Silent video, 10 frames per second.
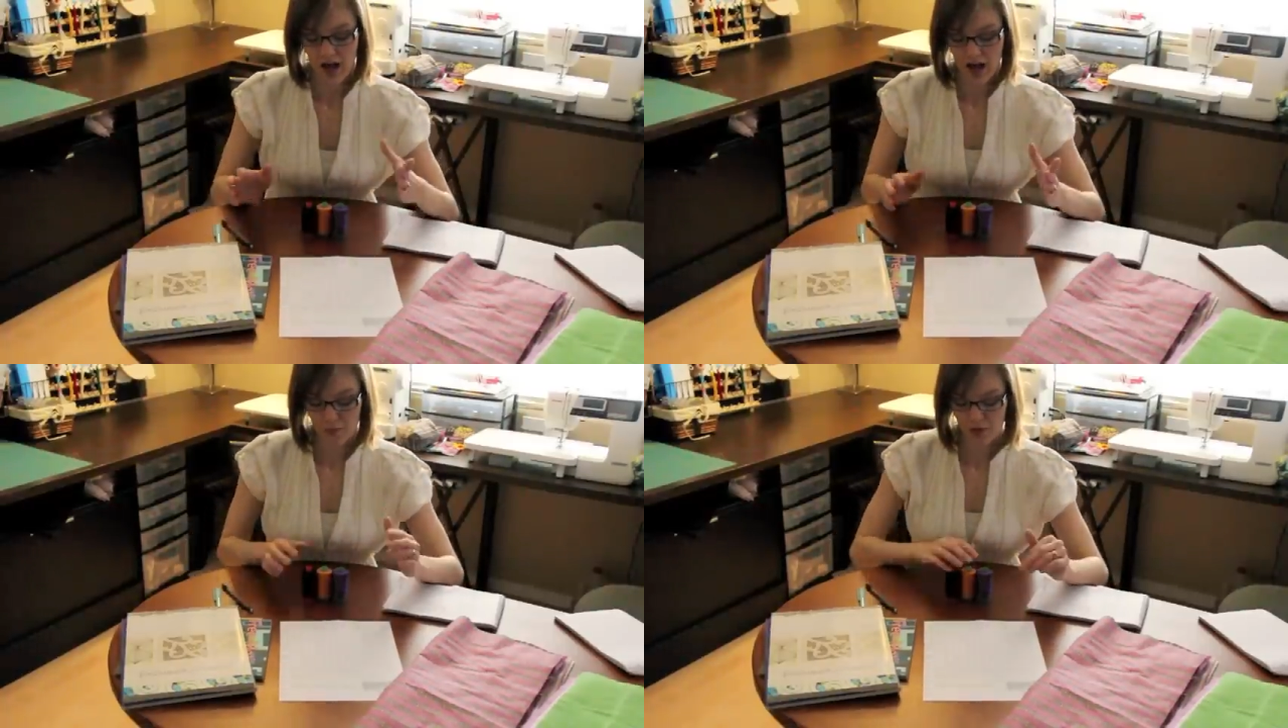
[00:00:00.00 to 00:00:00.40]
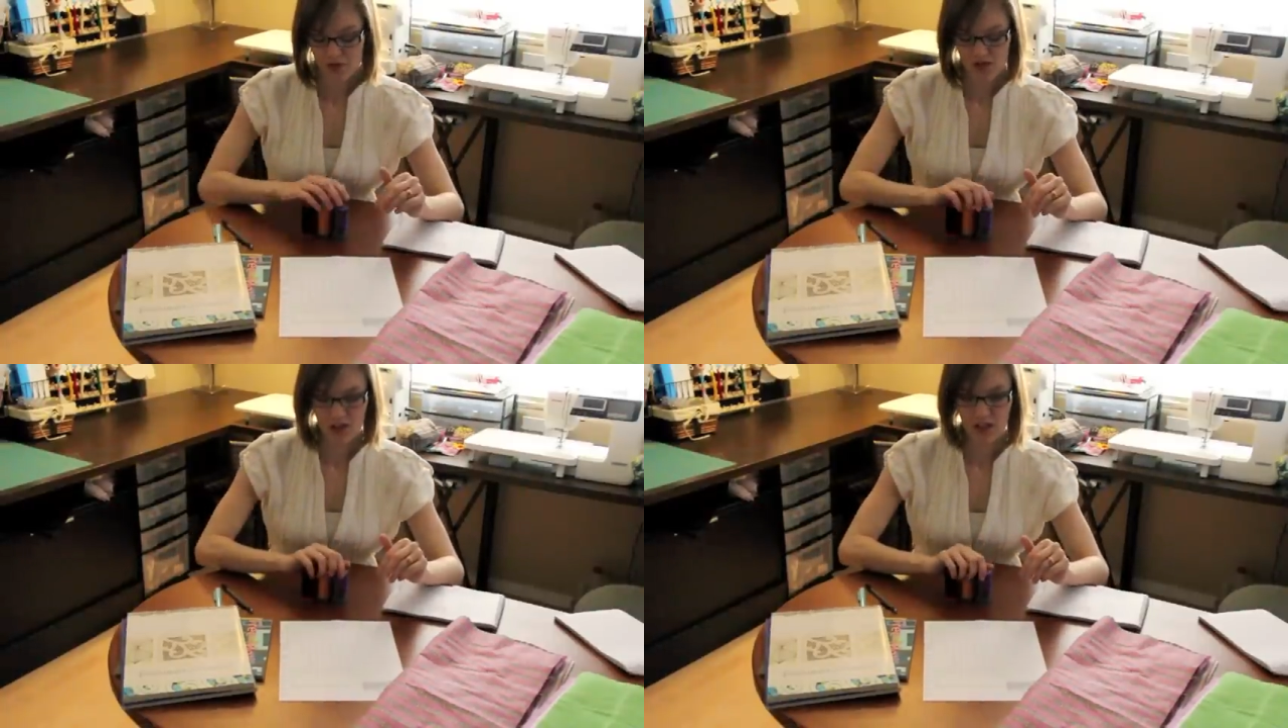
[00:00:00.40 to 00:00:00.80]
I
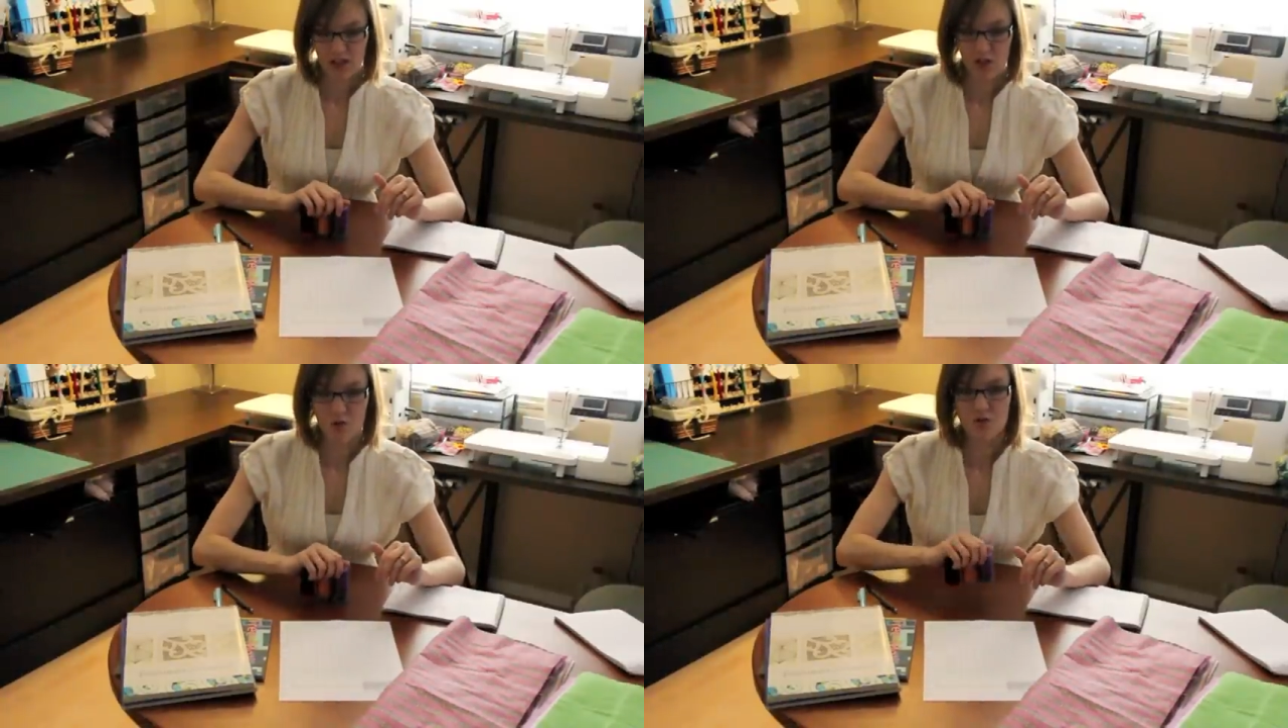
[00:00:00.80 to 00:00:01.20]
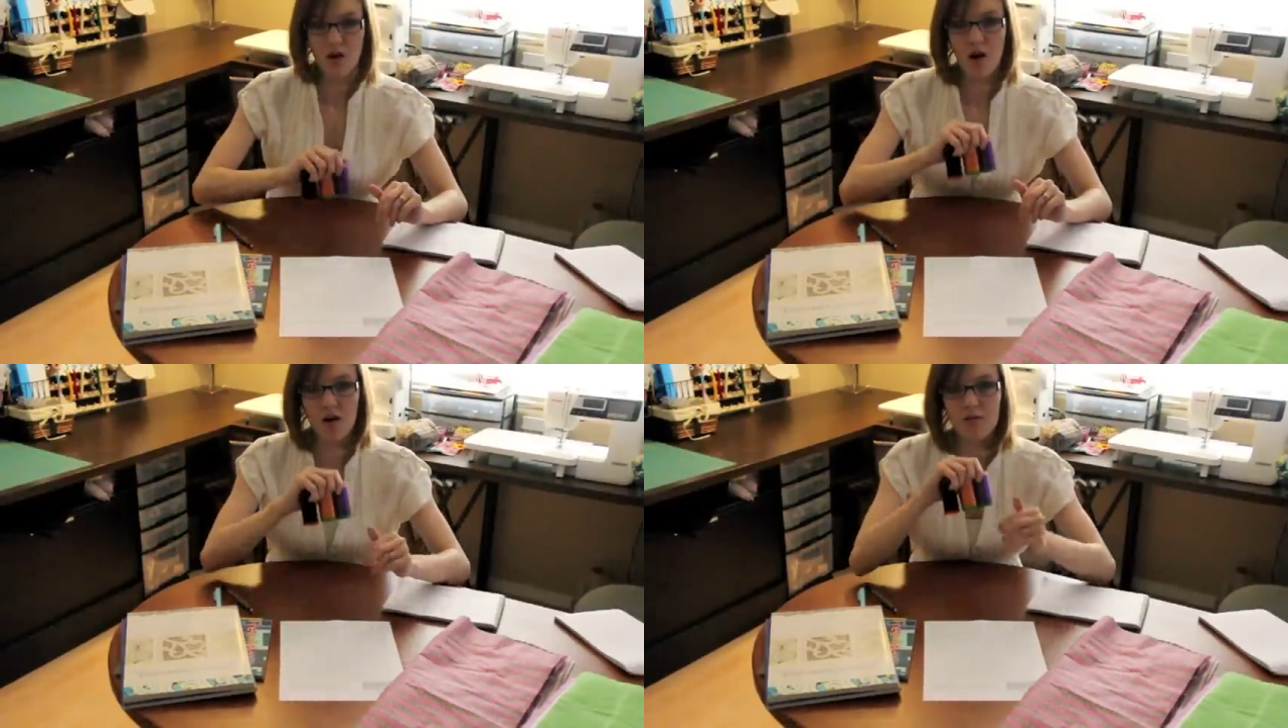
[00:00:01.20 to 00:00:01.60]
personally use
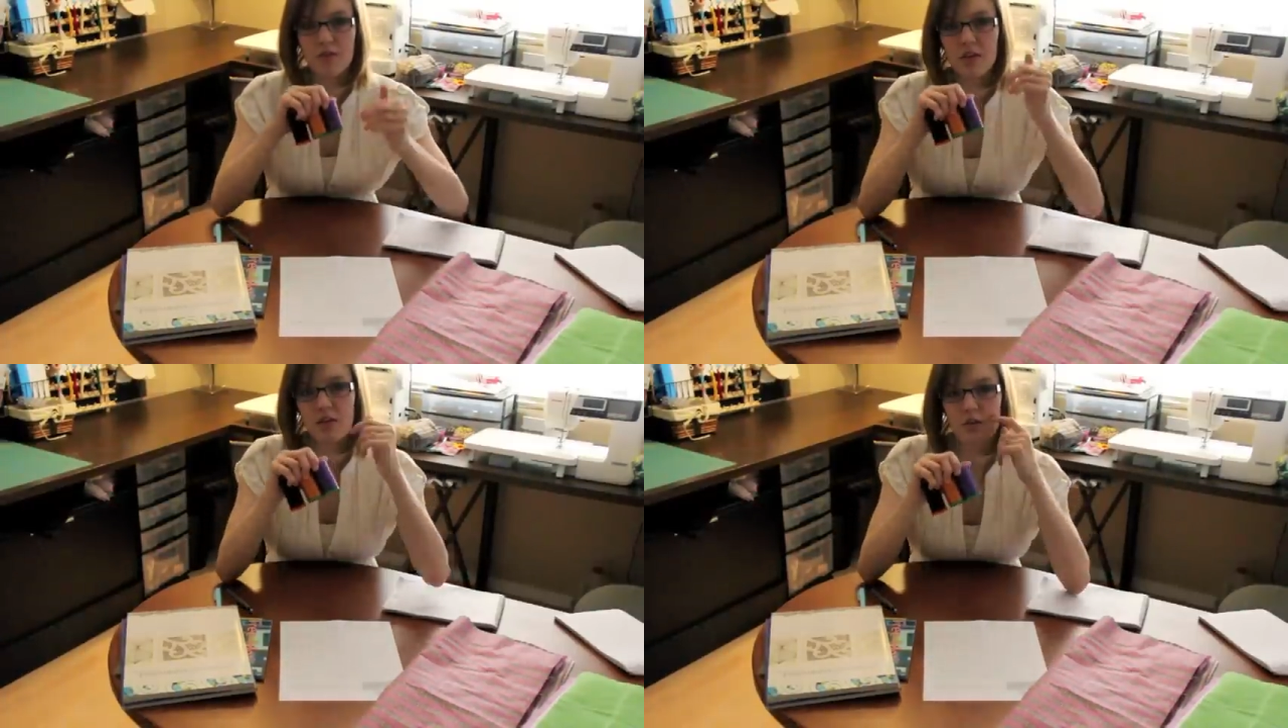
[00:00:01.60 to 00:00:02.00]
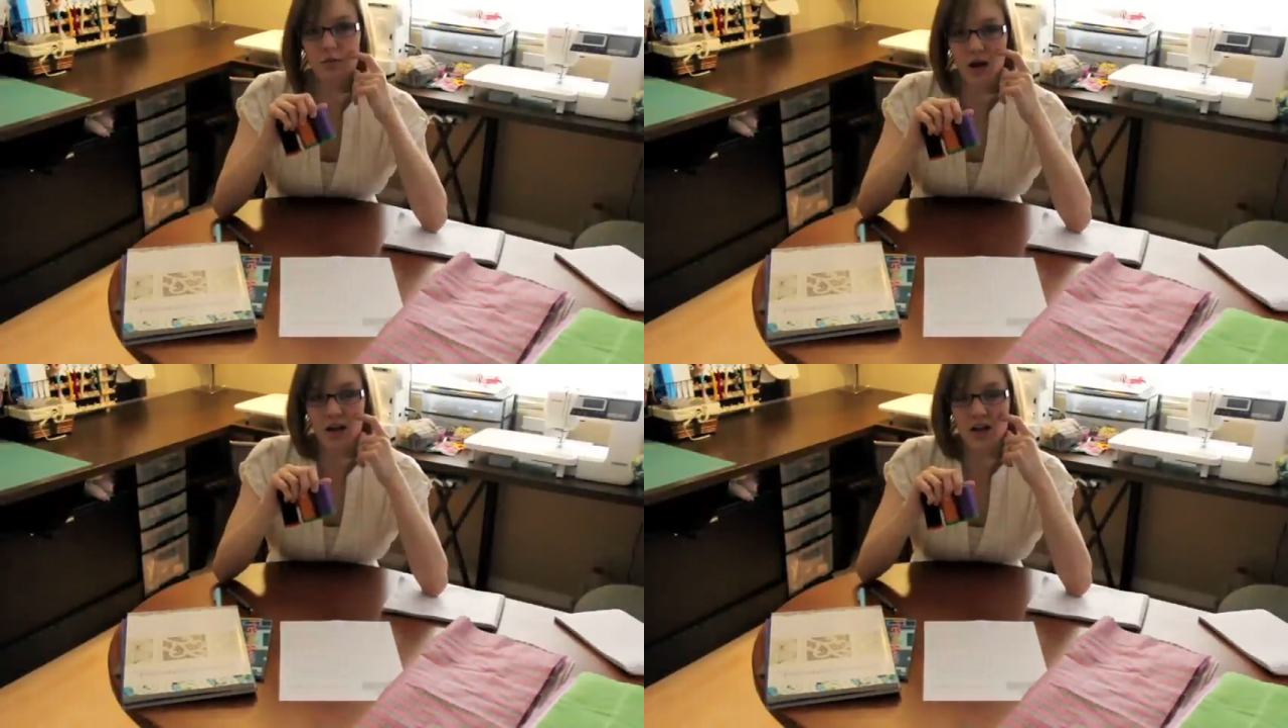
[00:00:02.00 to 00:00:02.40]
Aurifil
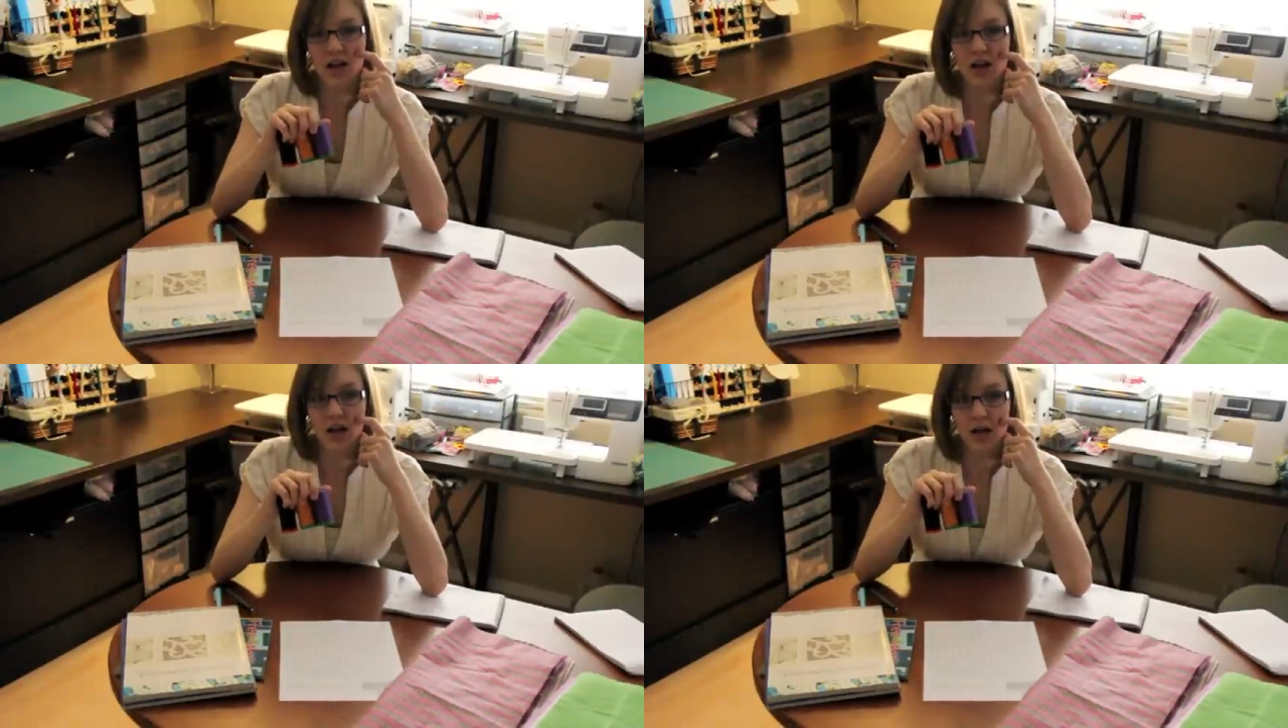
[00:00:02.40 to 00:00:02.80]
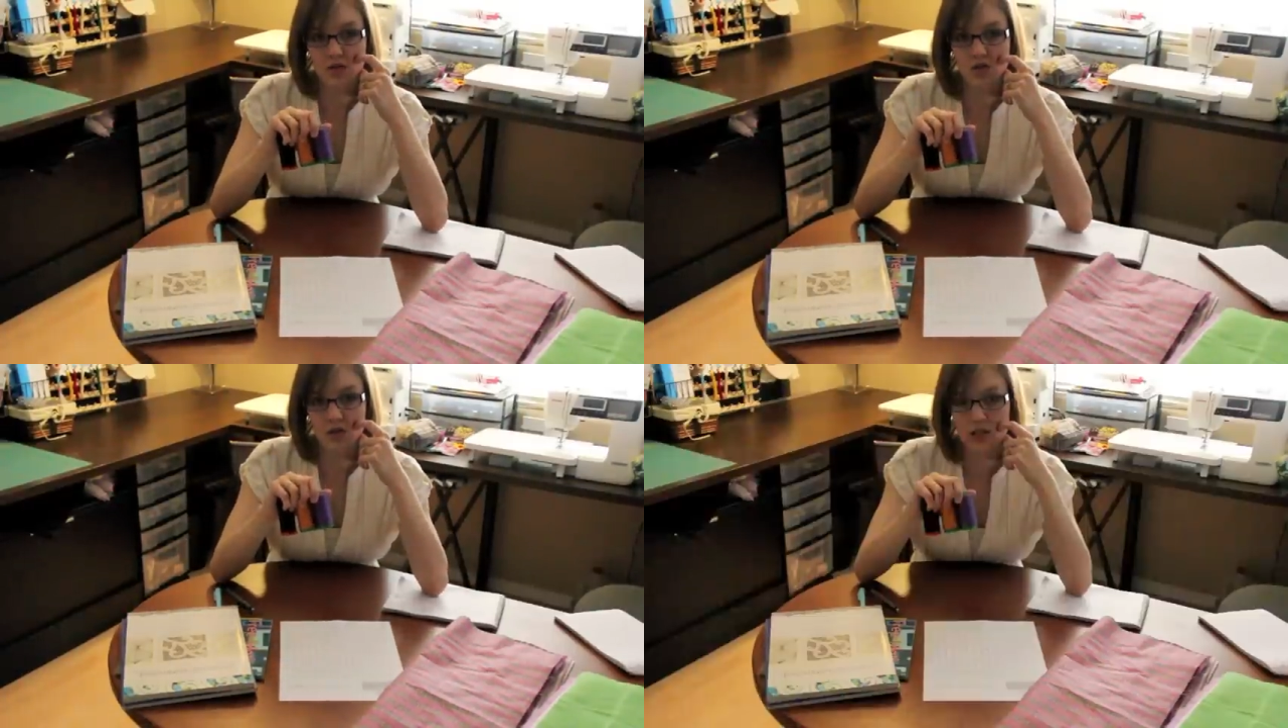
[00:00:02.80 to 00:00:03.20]
thread, and I
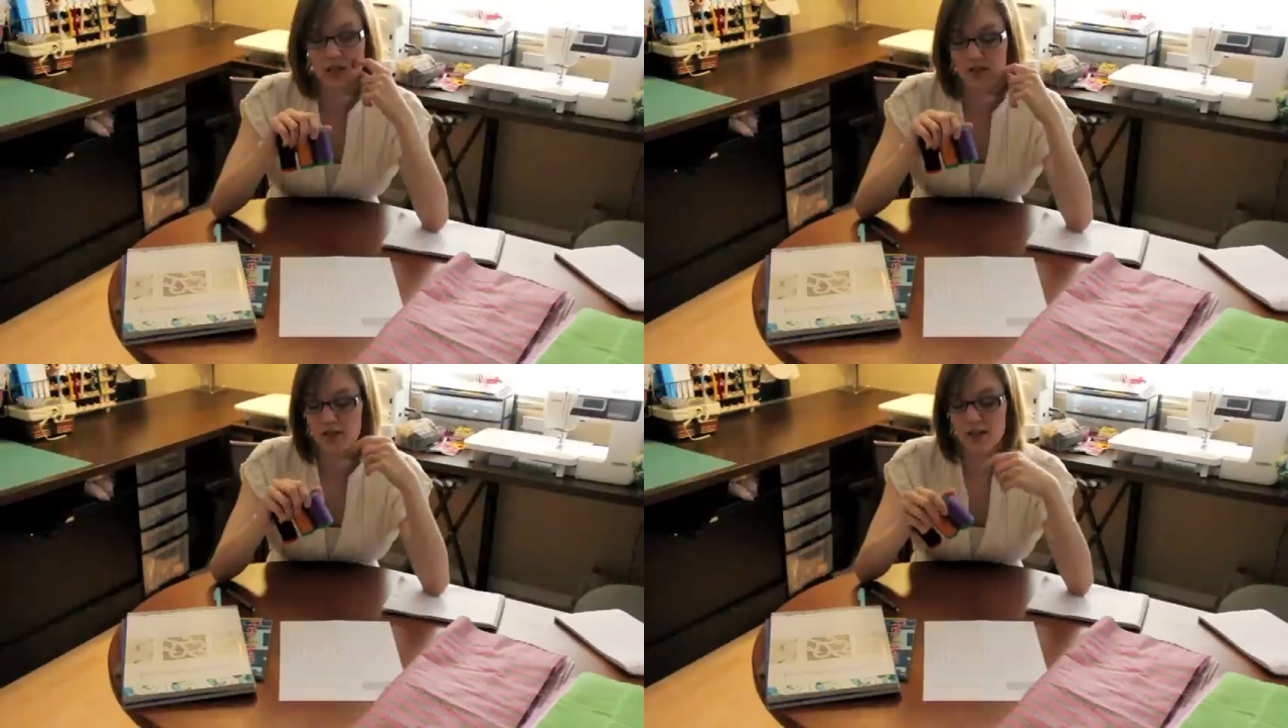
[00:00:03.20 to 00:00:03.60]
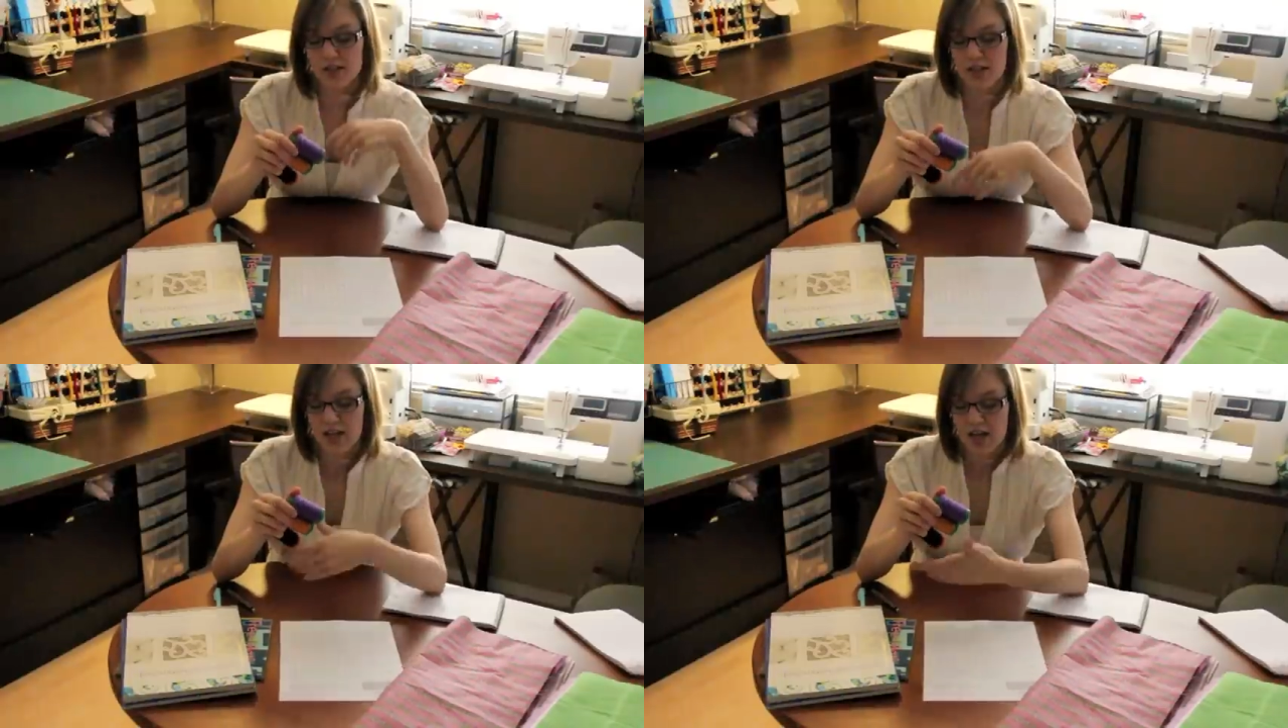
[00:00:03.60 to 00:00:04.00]
absolutely love it.